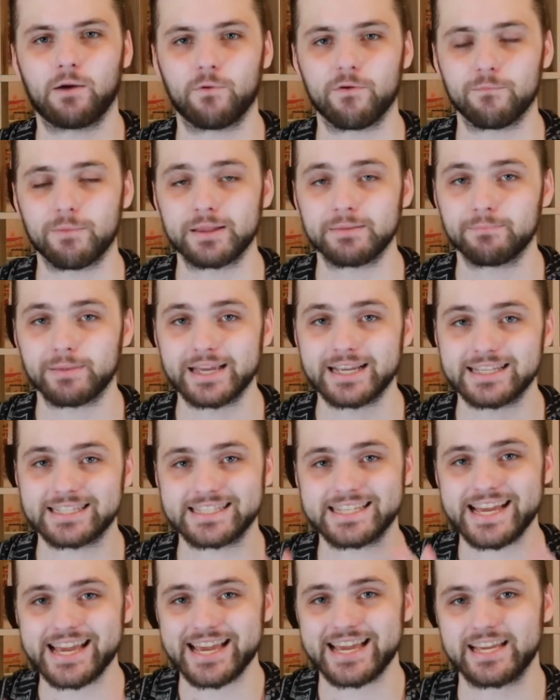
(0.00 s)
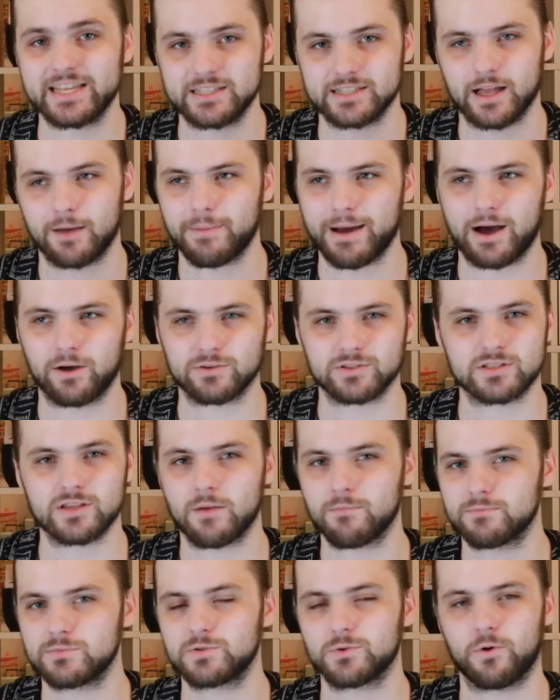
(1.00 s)
we've been being teased about
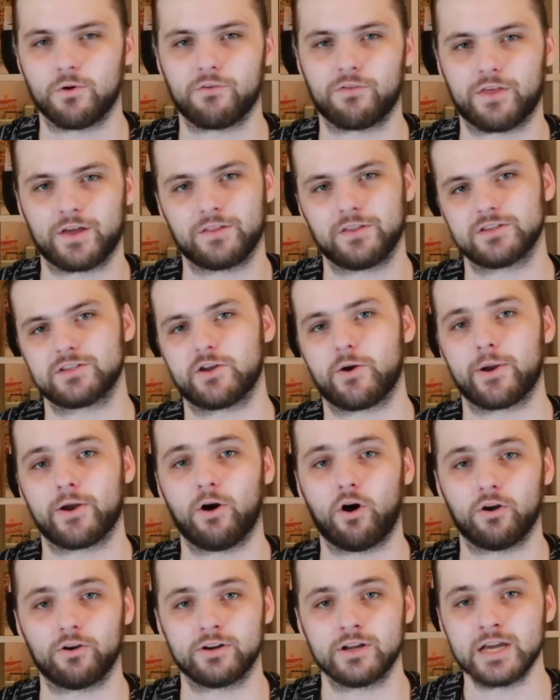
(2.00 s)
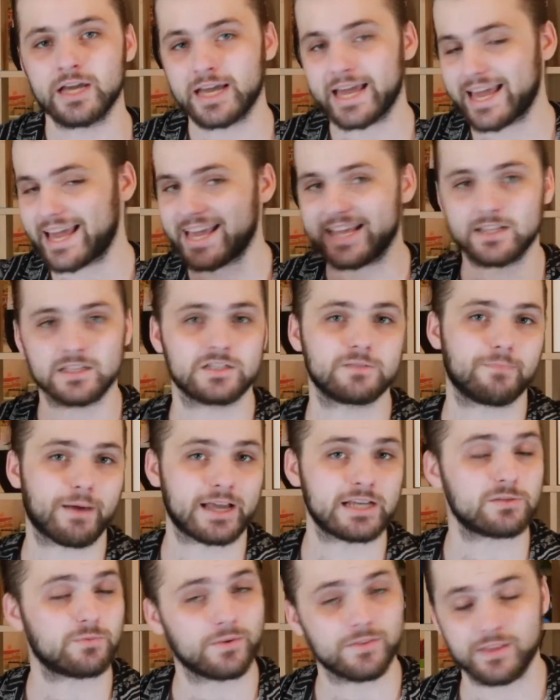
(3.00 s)
some sort of thing that's going on in
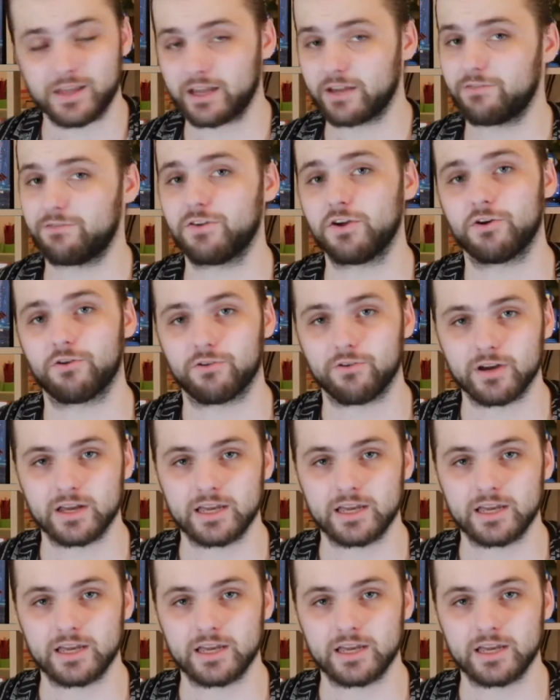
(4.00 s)
space with Nick Fury.